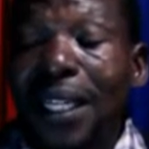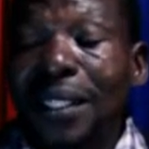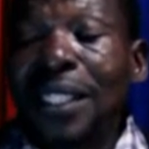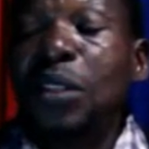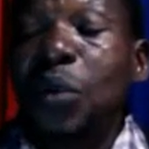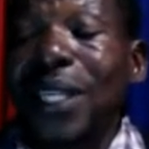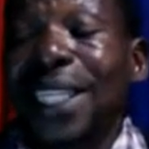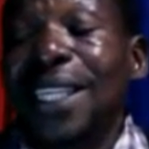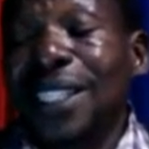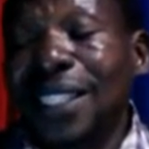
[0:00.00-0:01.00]
This is what
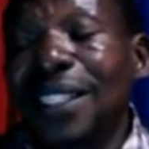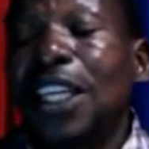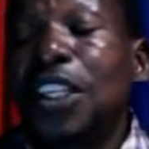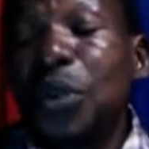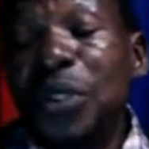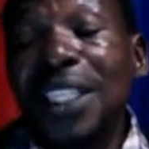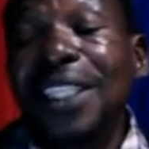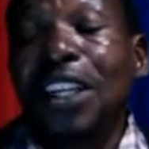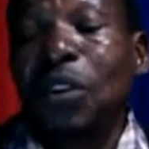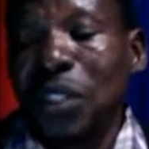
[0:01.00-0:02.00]
I say,
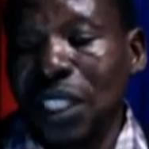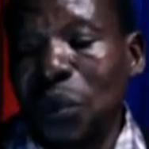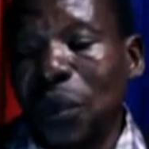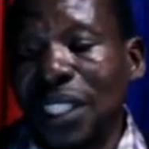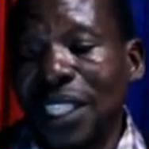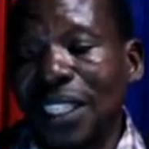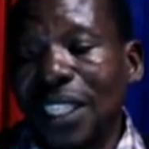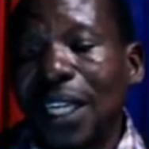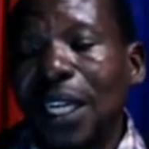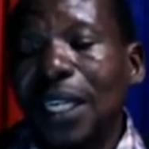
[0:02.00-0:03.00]
using the consequences
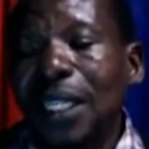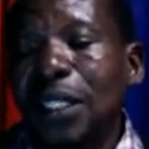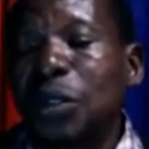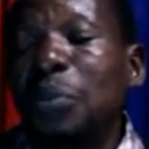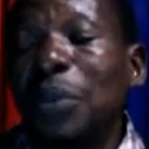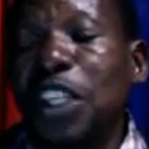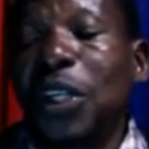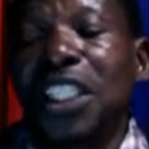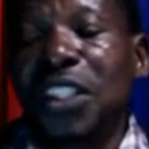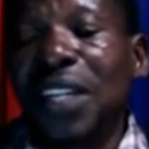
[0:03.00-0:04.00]
to make
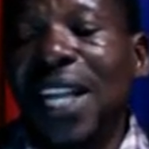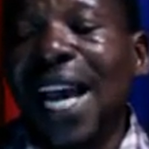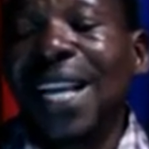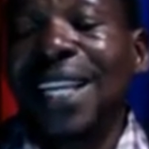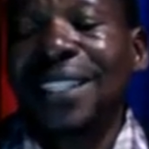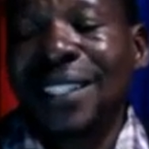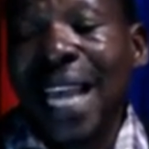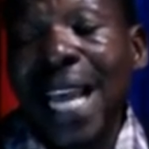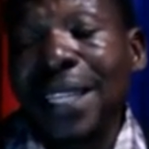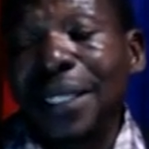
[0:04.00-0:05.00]
your children
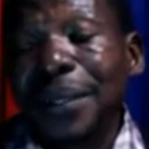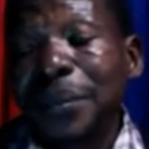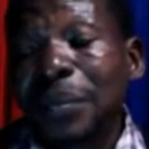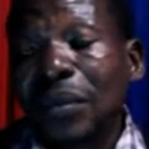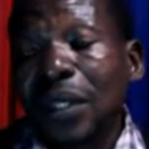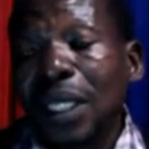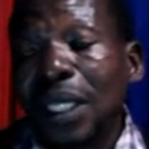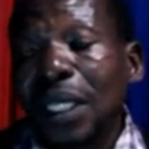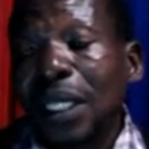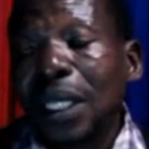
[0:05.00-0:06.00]
understand.
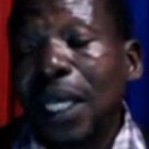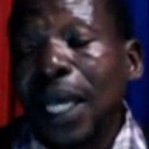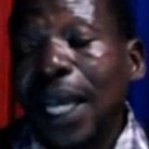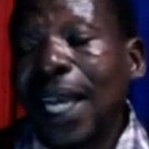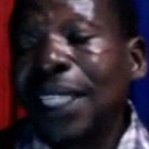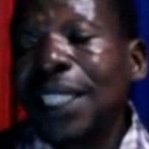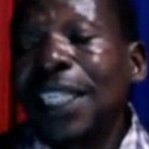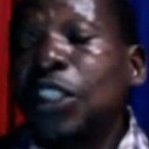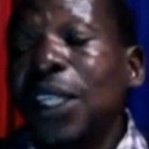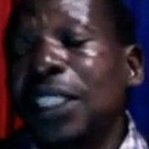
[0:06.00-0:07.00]
And
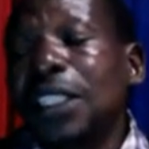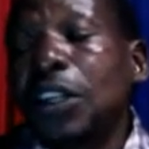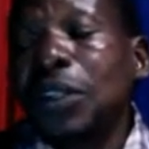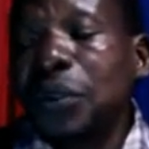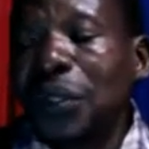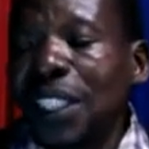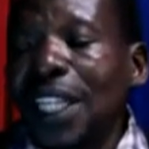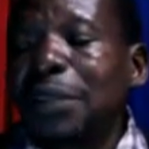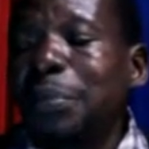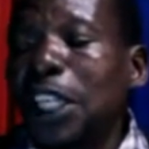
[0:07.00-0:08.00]
create the consequences
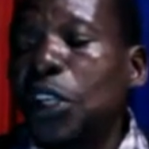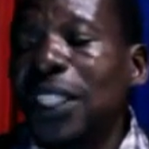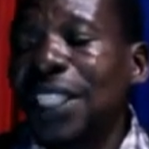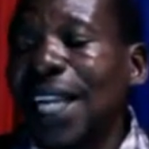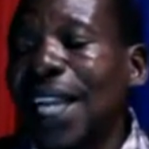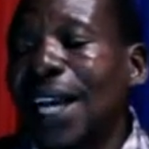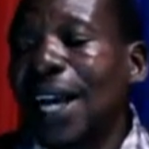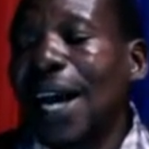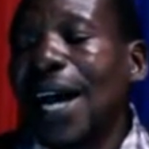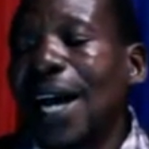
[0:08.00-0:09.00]
that make your
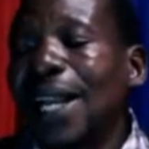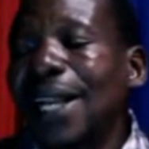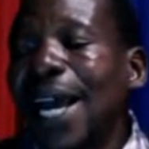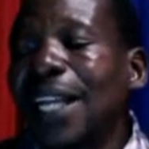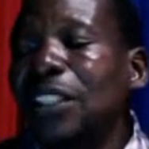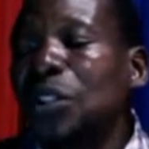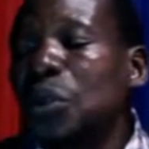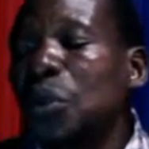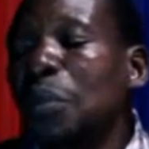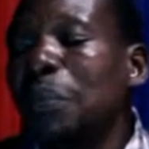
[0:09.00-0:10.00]
child learn to
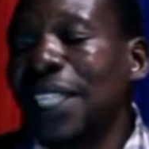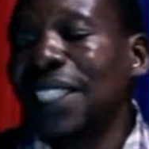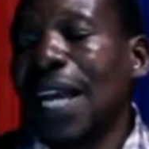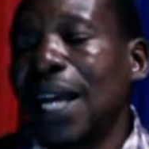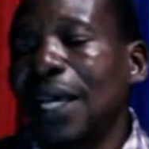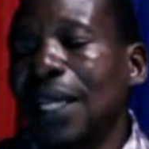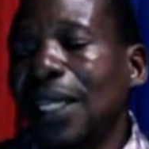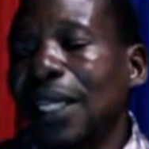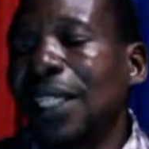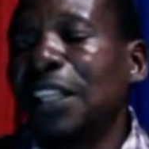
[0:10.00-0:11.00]
do better
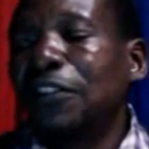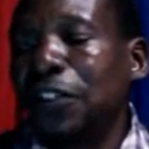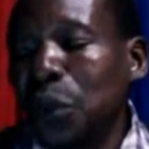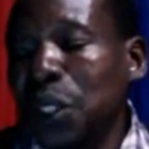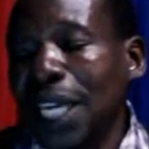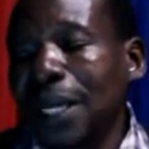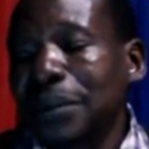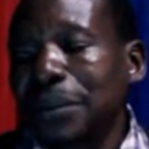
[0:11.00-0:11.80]
in the future.